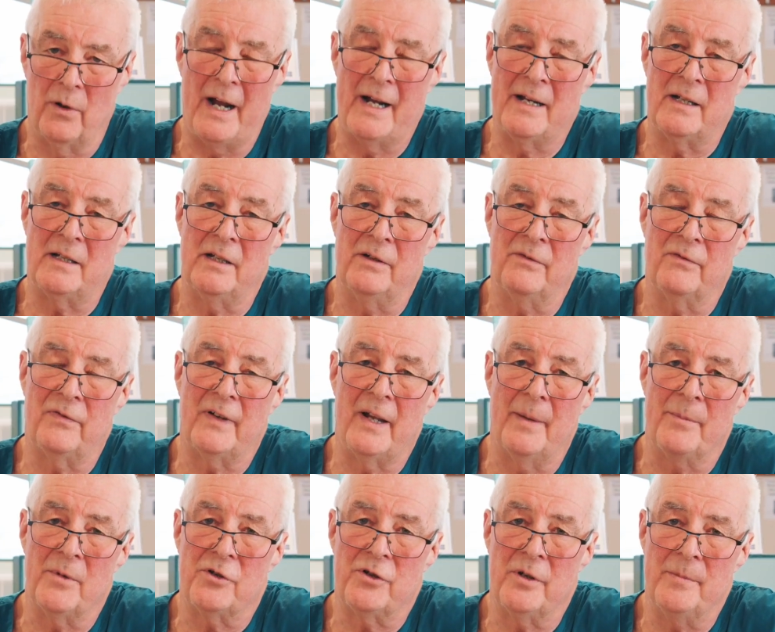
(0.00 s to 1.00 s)
or
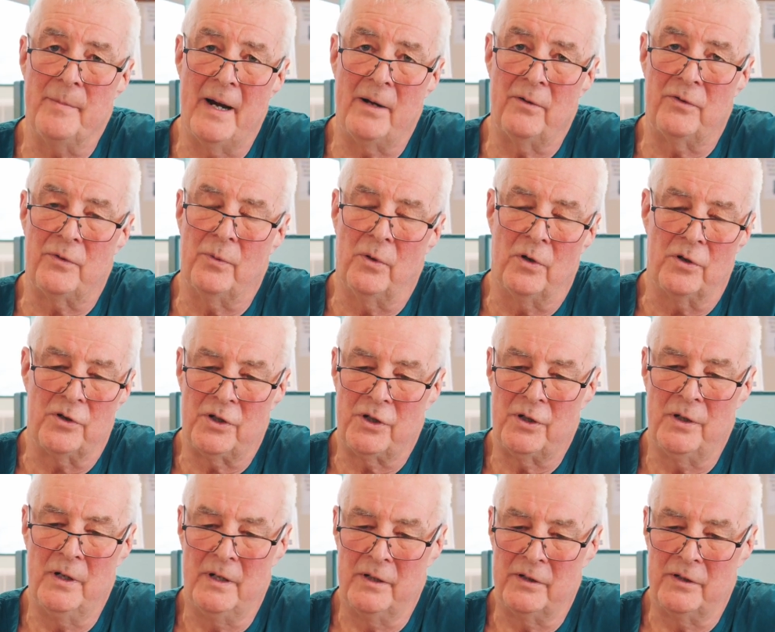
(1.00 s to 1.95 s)
anti-inflammatory mouthwash,